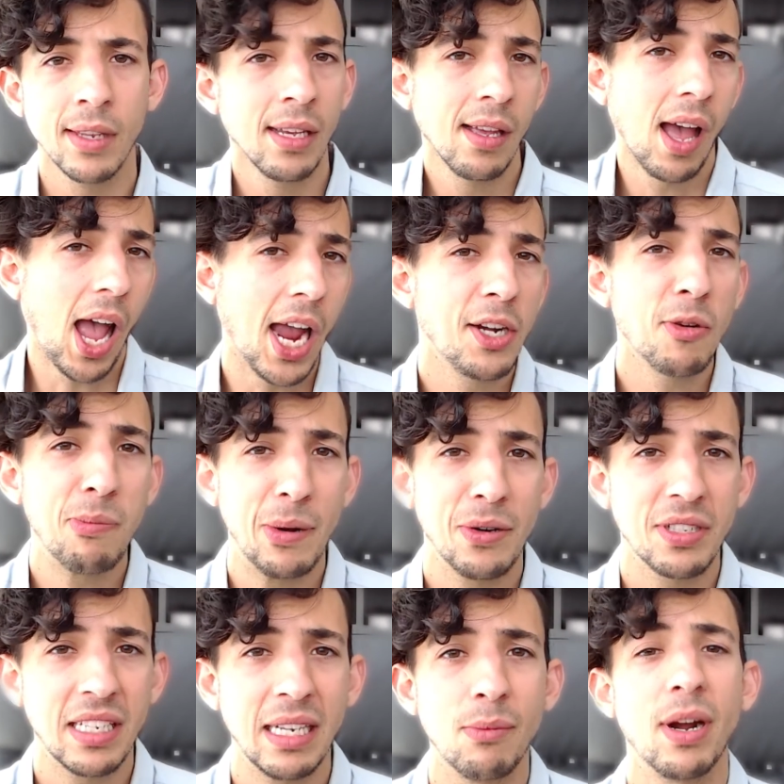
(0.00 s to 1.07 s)
I know
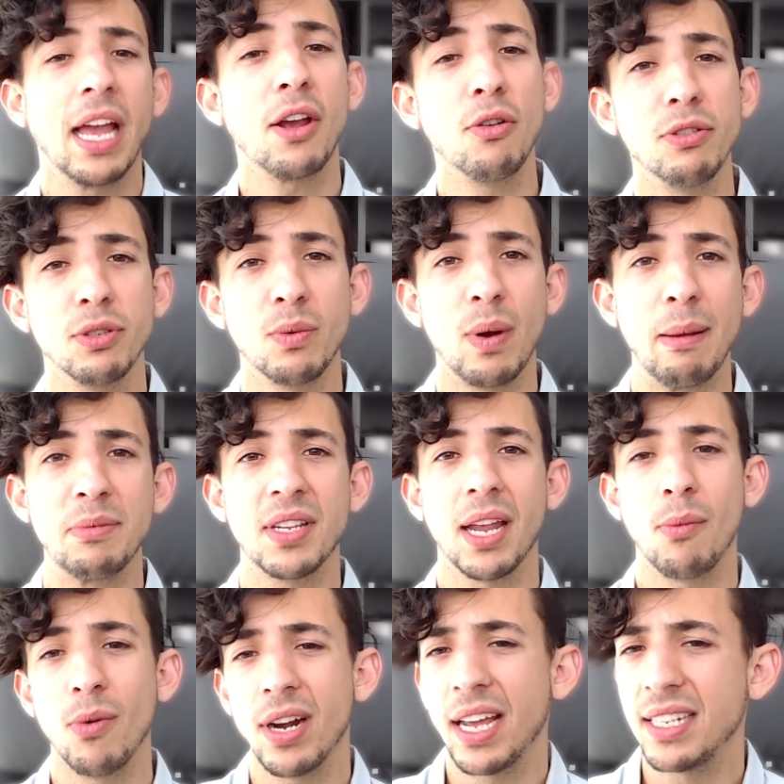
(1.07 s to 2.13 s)
personally, when I go to a
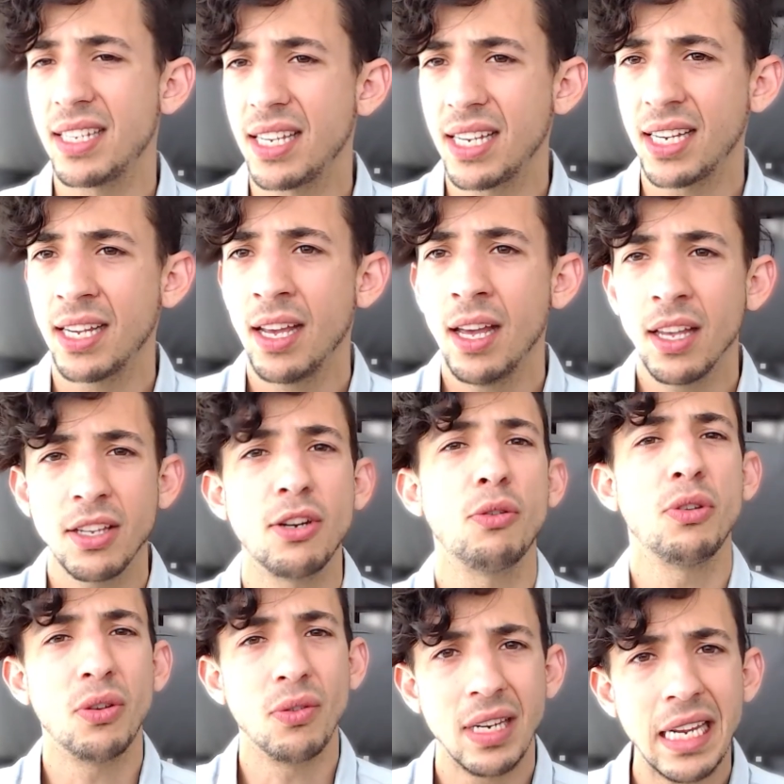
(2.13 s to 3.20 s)
website, when I see
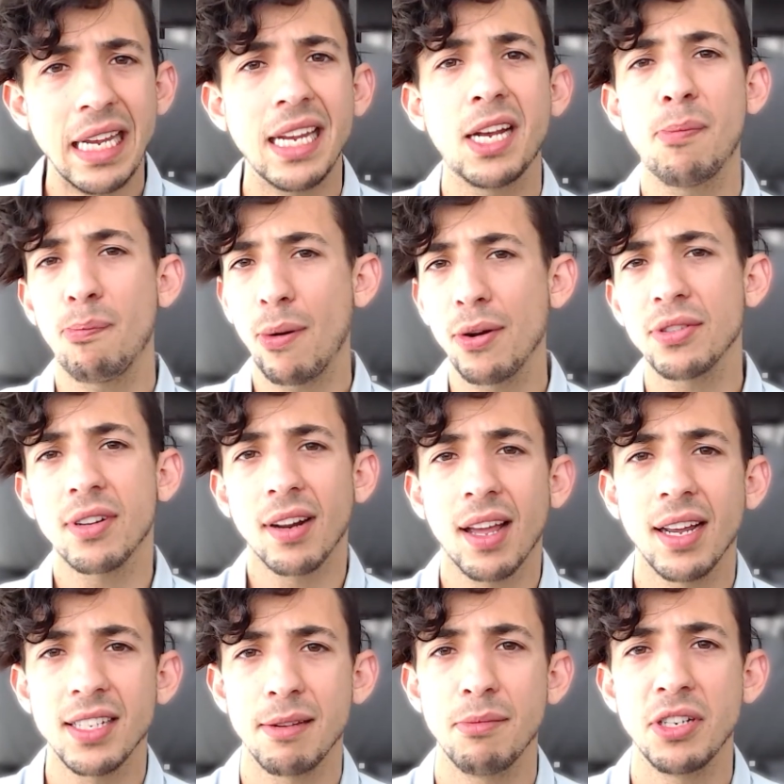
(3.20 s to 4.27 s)
unique,
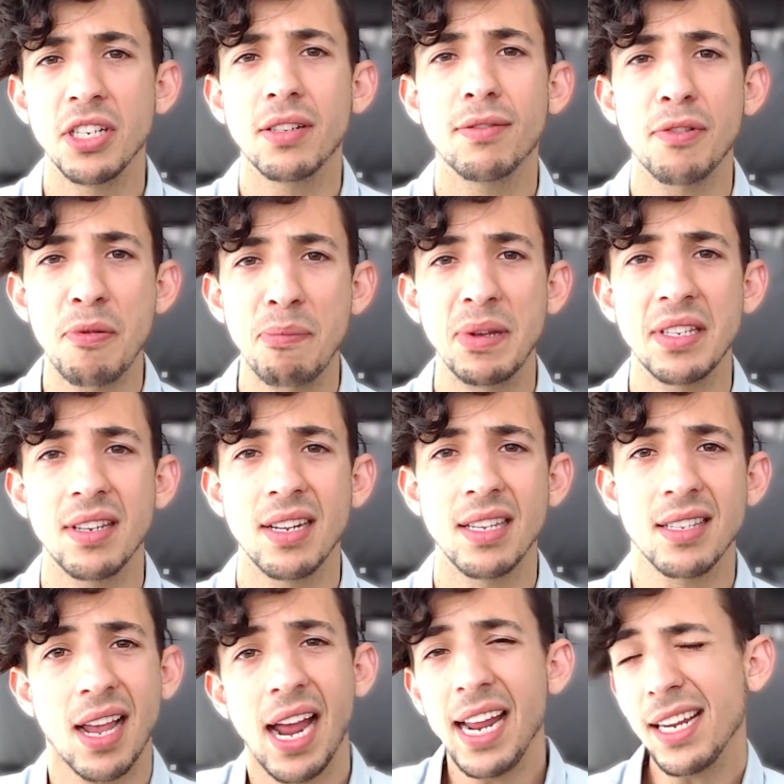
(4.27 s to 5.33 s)
personalized images for a
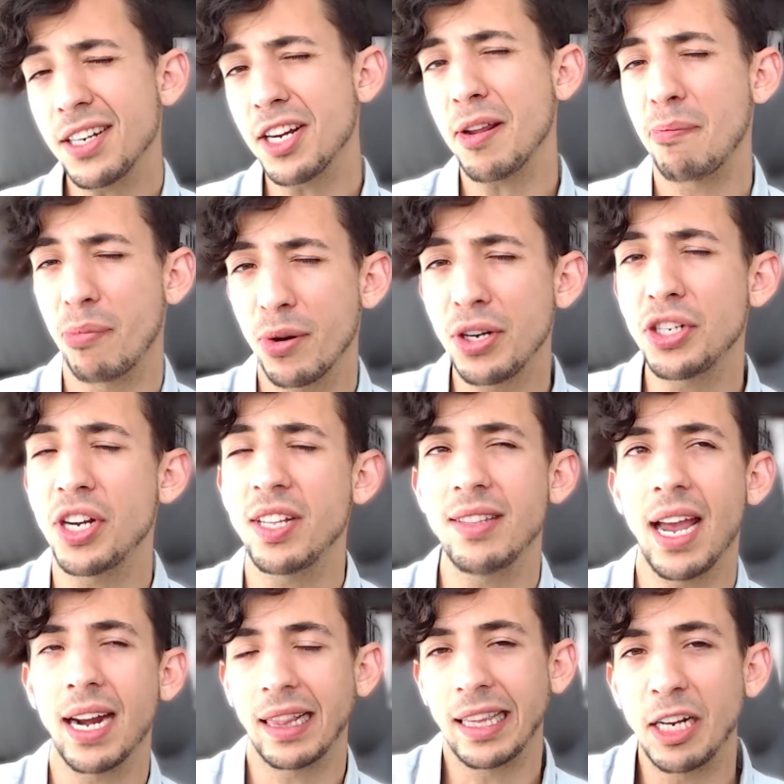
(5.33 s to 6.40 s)
business, I actually appreciate
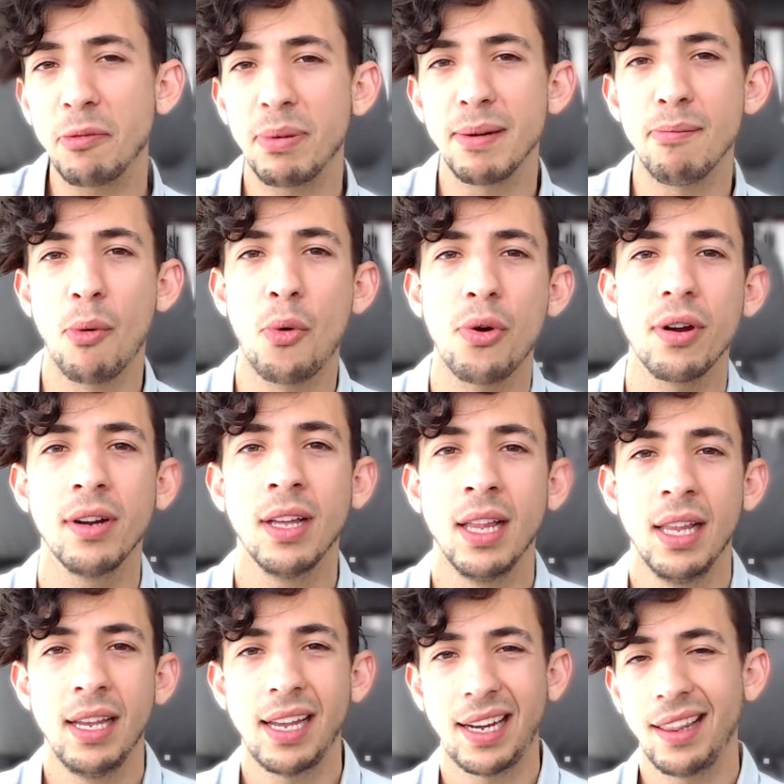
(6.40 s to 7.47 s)
that a little bit more.
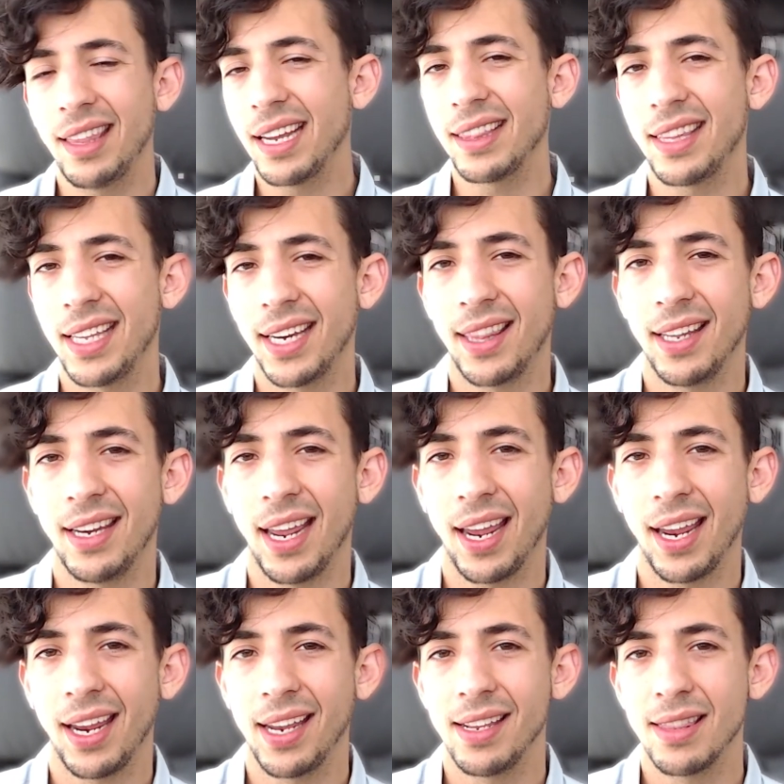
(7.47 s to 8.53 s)
And I think at the end of the
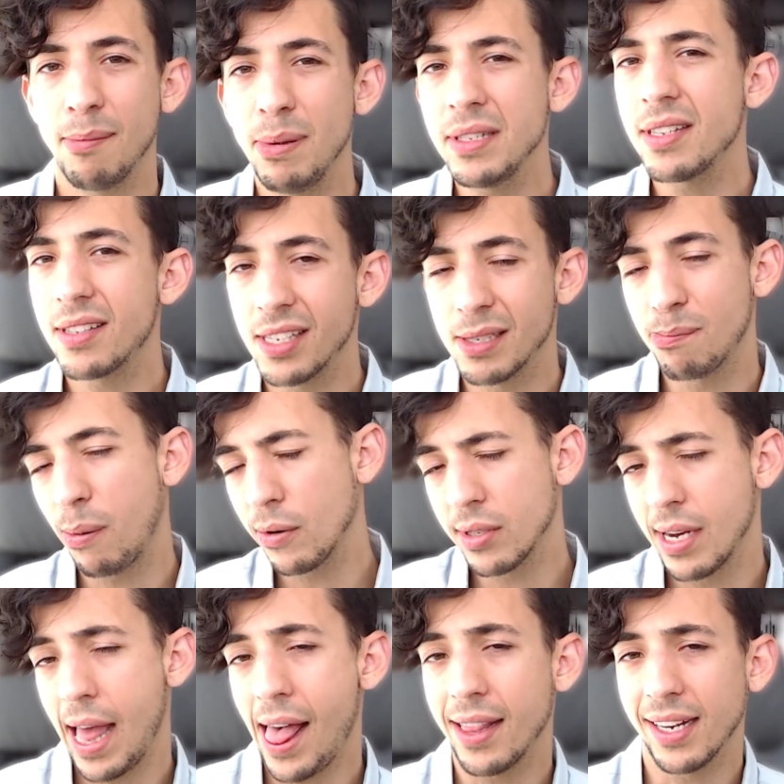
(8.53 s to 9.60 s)
day, the business's
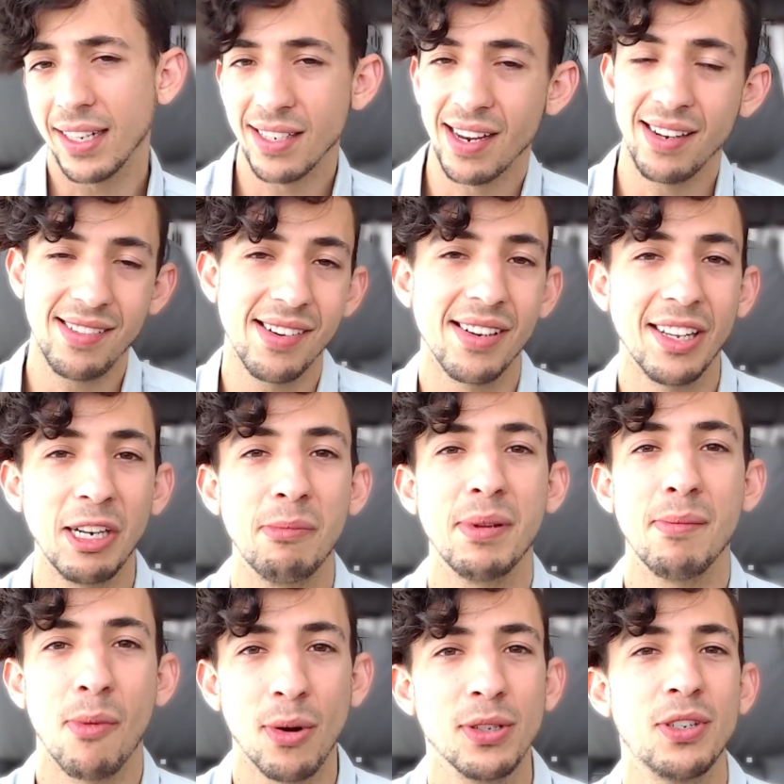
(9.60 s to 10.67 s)
personality stands a little
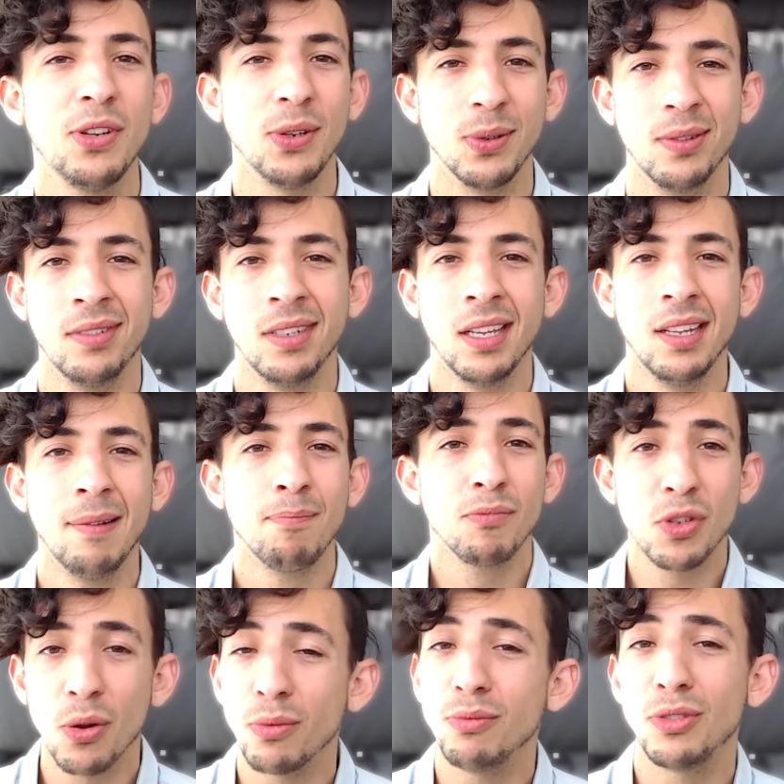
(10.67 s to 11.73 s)
bit more too.
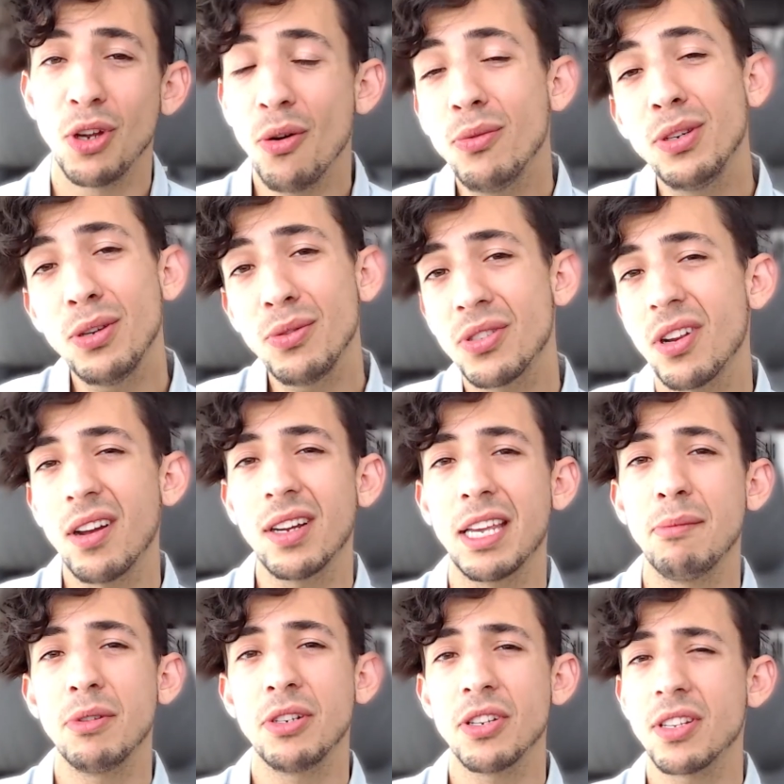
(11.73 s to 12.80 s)
So don't use stock
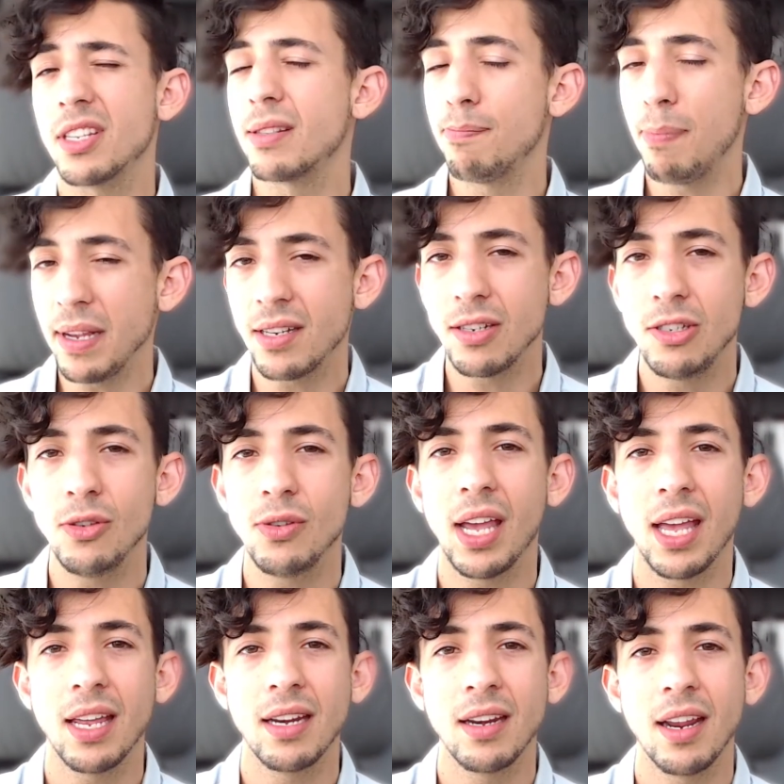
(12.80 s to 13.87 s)
images as best as you
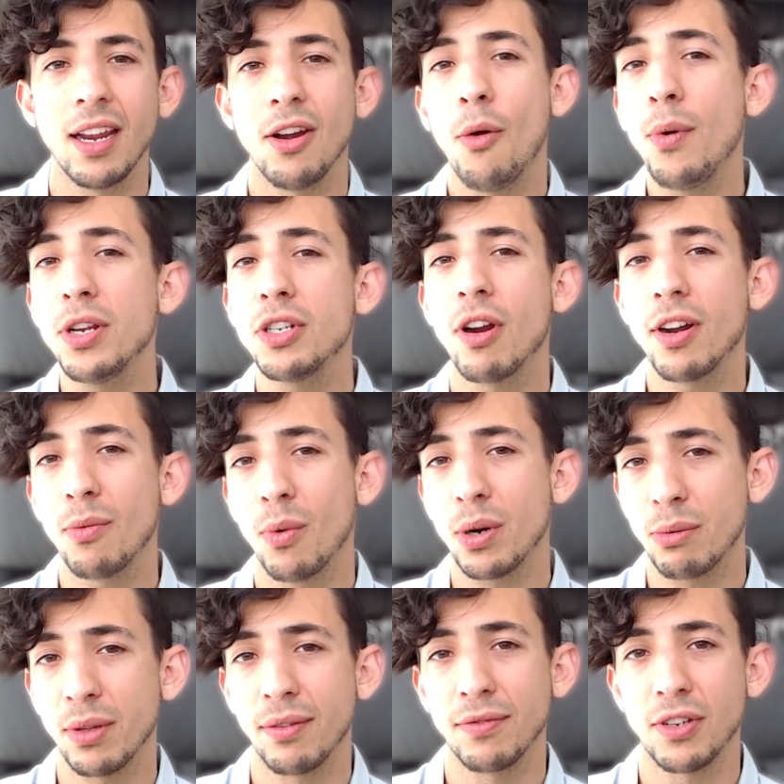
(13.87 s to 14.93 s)
can, and always try to
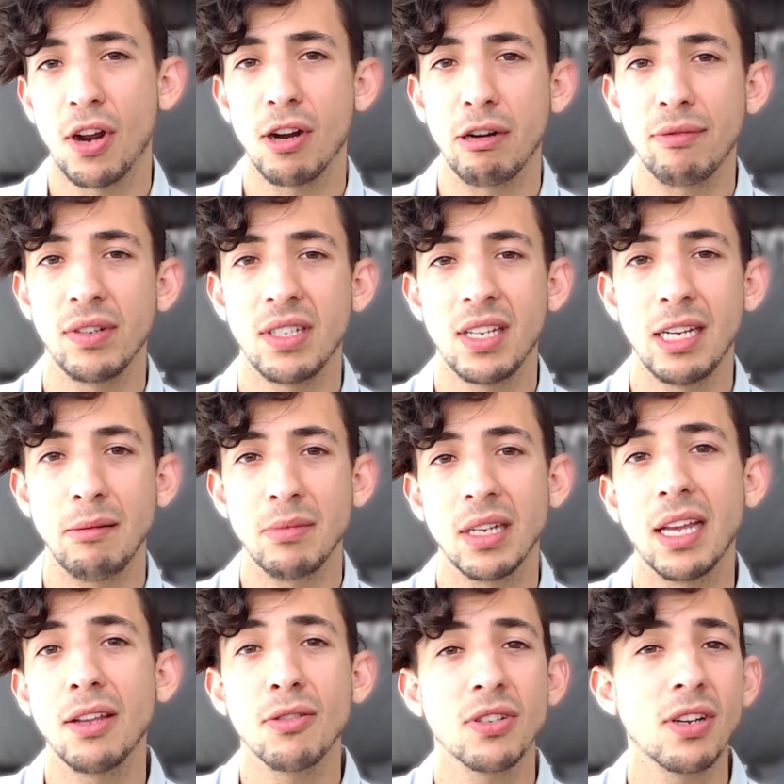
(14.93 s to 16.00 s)
work with the photography team to
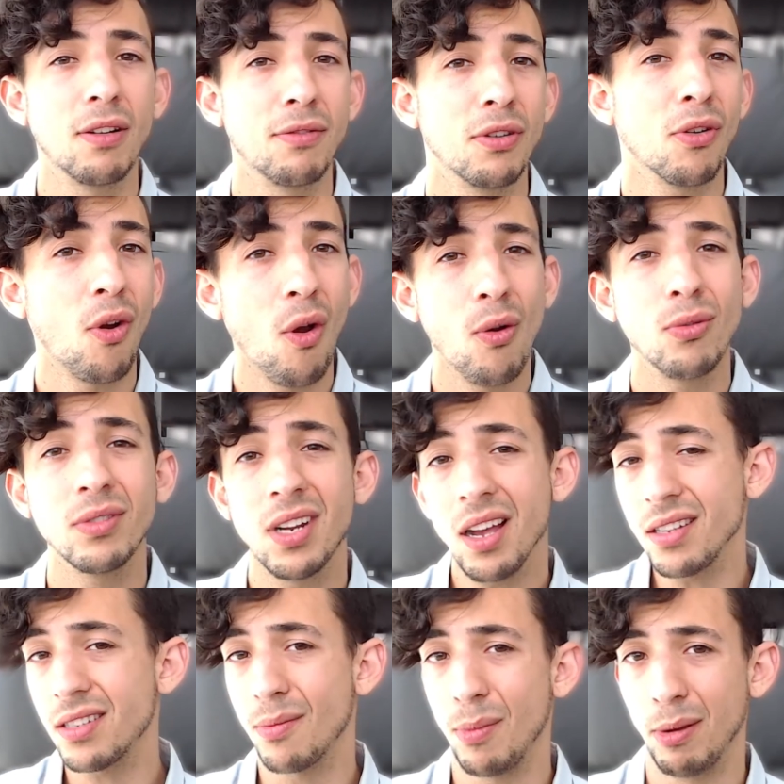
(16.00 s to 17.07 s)
get yourself your own
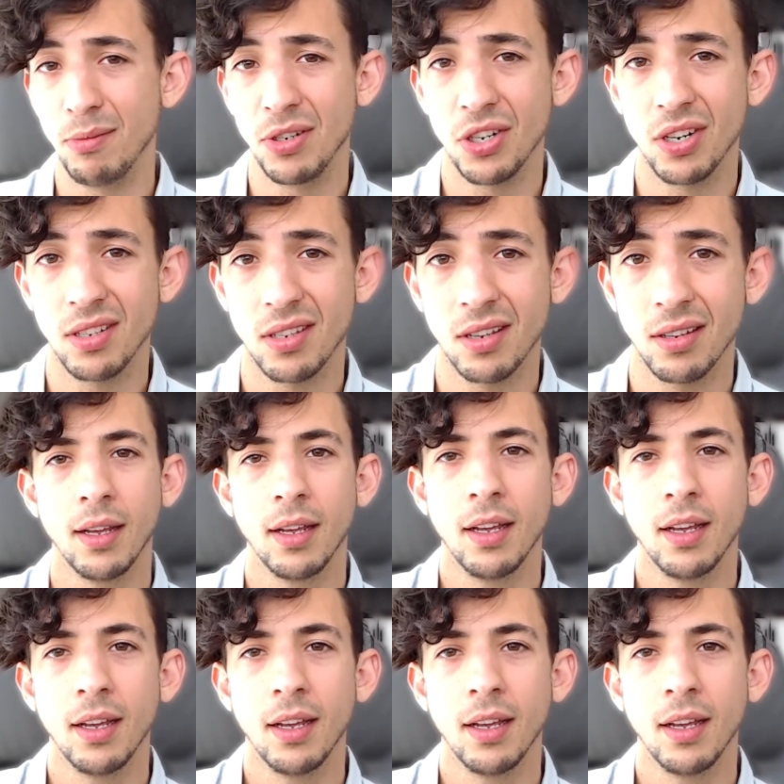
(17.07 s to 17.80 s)
custom images.